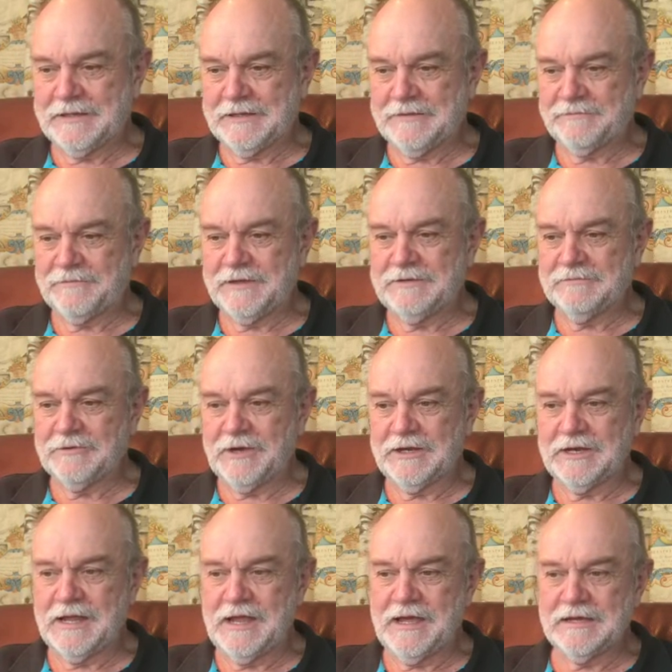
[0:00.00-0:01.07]
the fleet
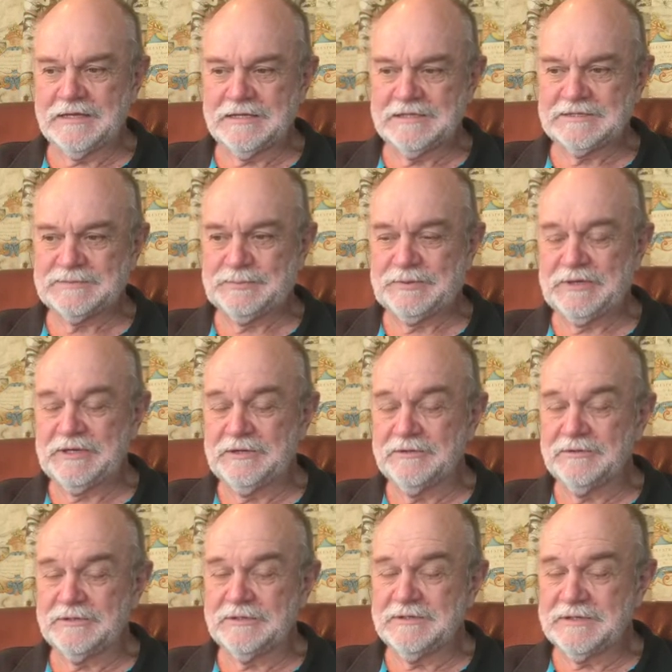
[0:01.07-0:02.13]
right now, it's pretty
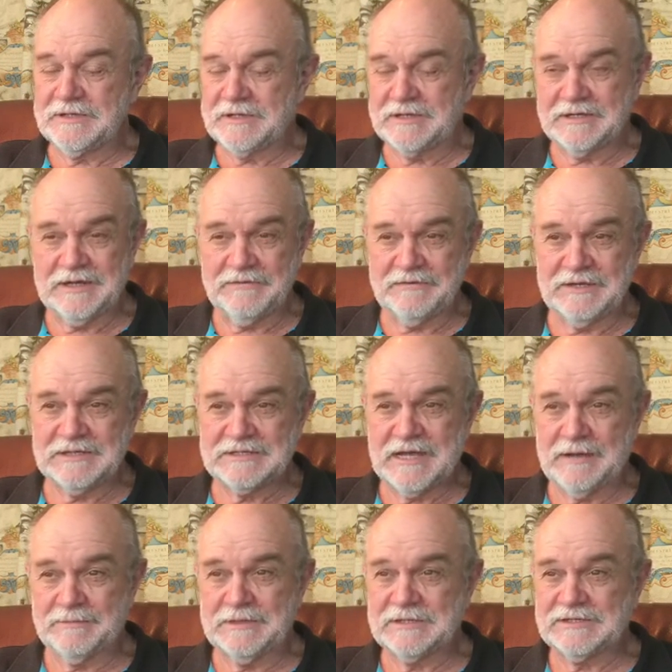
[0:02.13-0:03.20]
good. Everything's
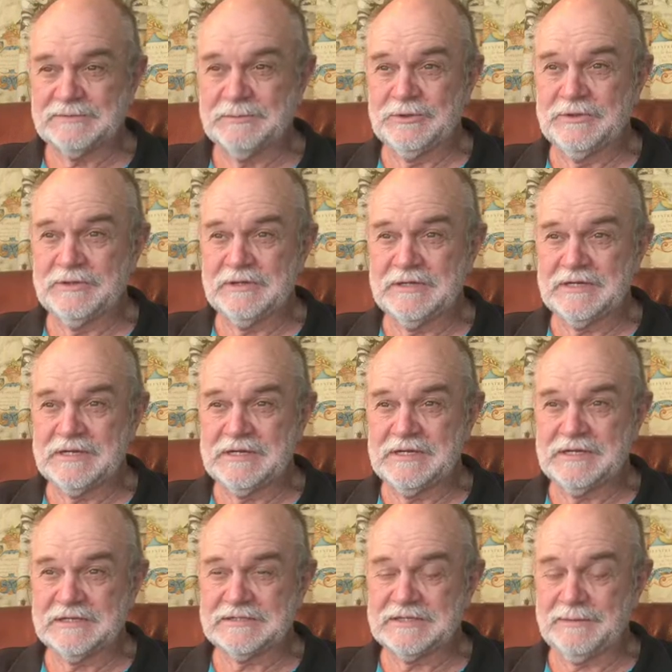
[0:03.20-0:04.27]
happening
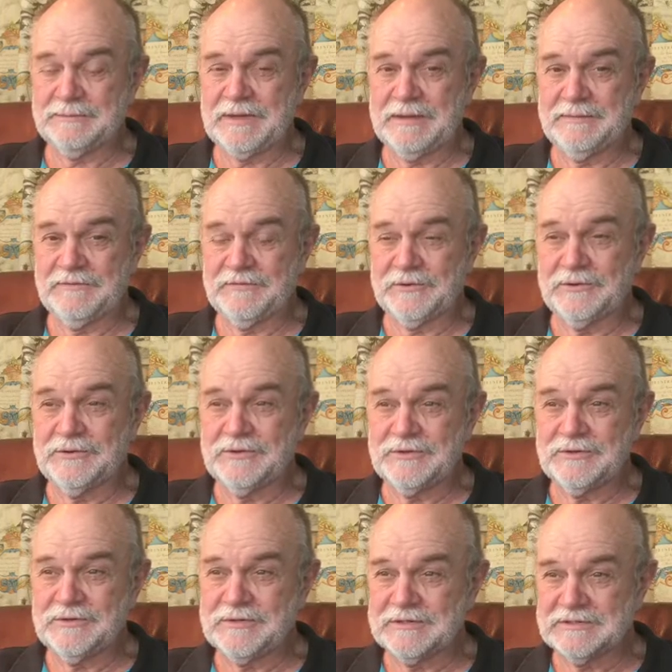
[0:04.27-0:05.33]
smoothly, except maybe for
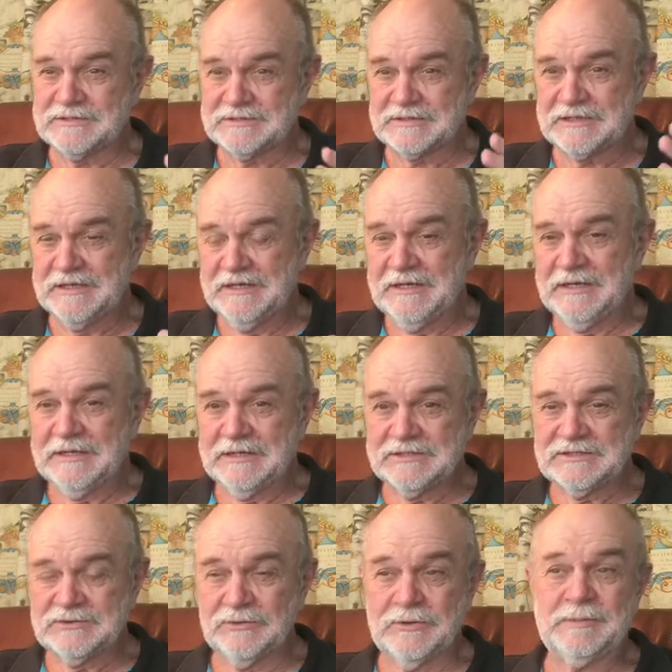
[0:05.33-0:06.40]
Uku. There's a
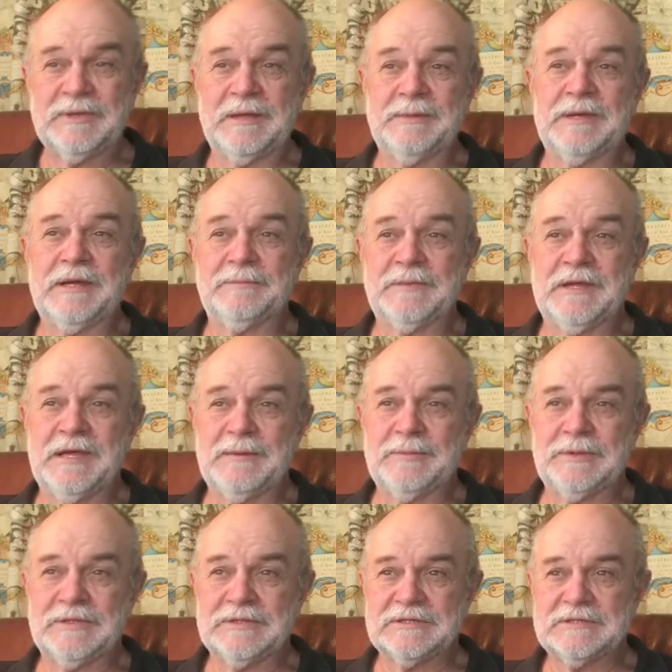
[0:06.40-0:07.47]
storm coming up there,
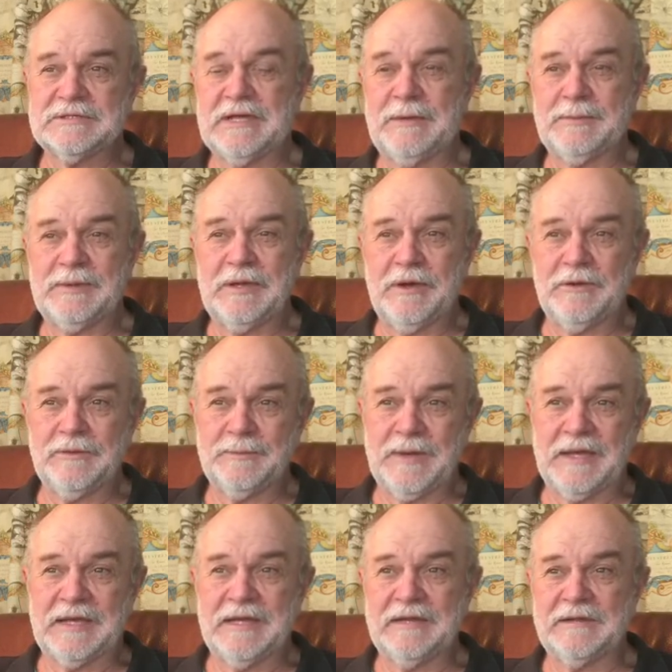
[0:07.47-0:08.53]
but Tapio, the
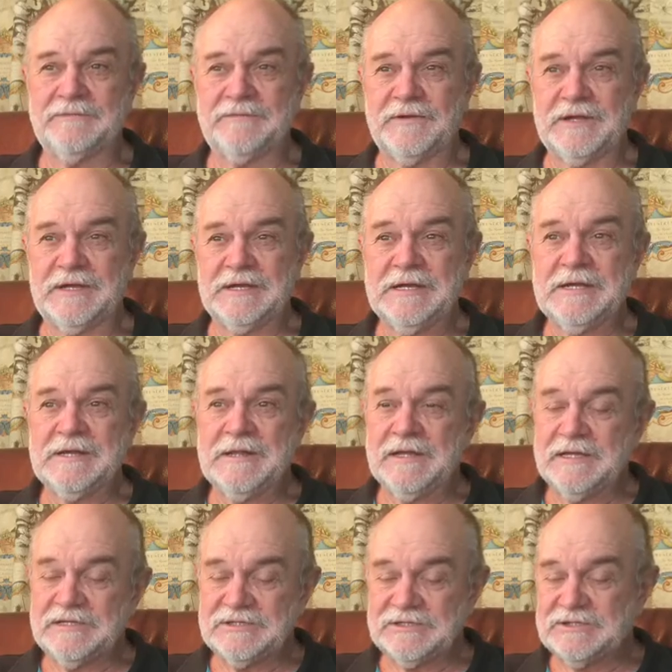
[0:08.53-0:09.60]
back end of the fleet,
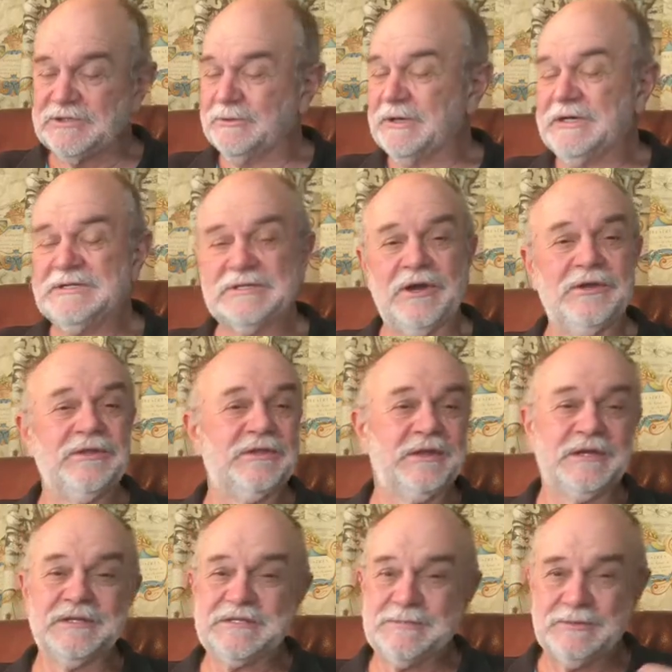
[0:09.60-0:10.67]
he's just doing his own
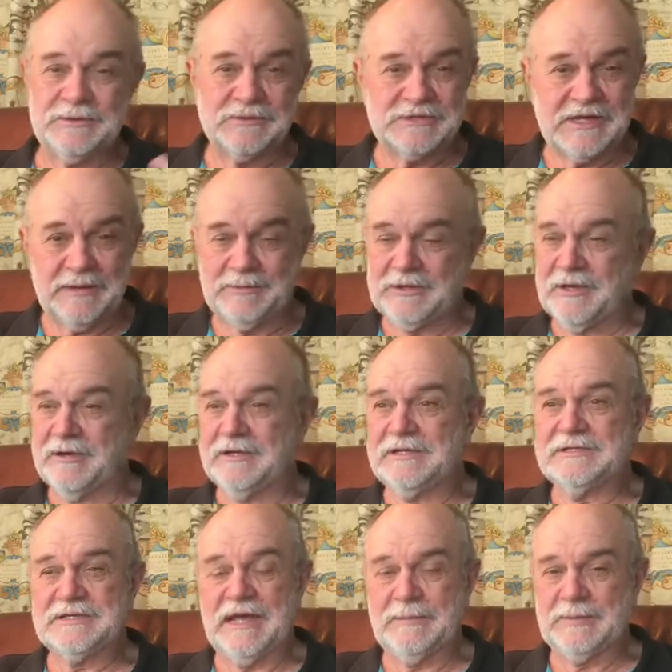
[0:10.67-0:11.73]
thing. Typical Tapio,
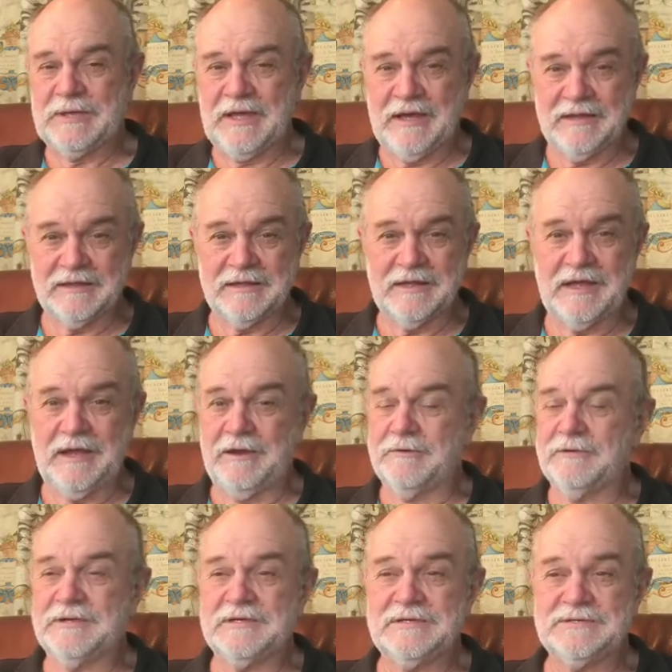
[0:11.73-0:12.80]
he's happy out
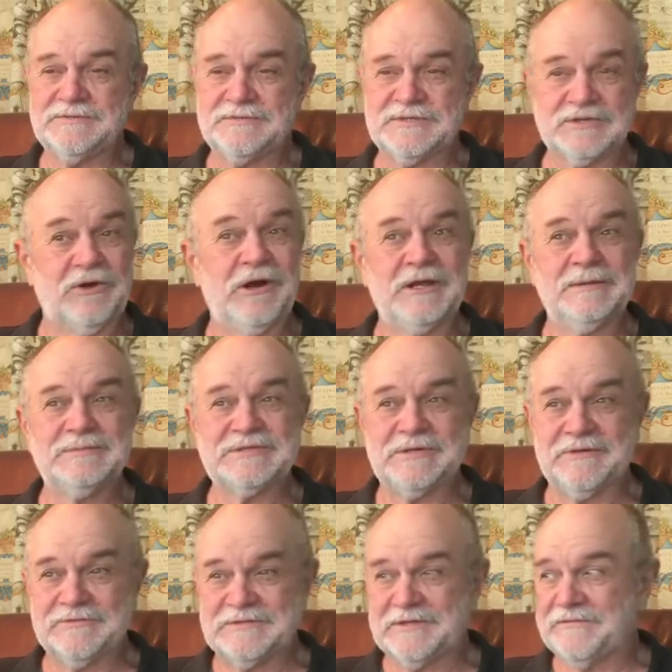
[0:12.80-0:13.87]
there. He's resigned
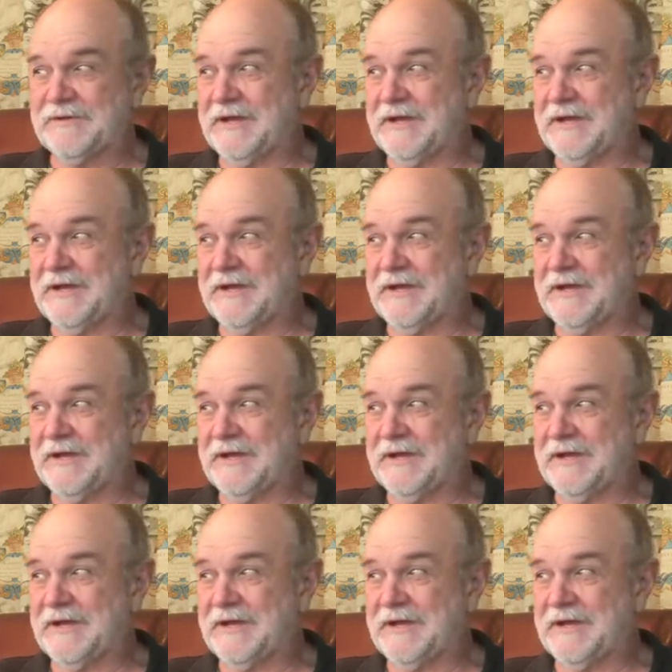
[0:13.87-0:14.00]
himself to the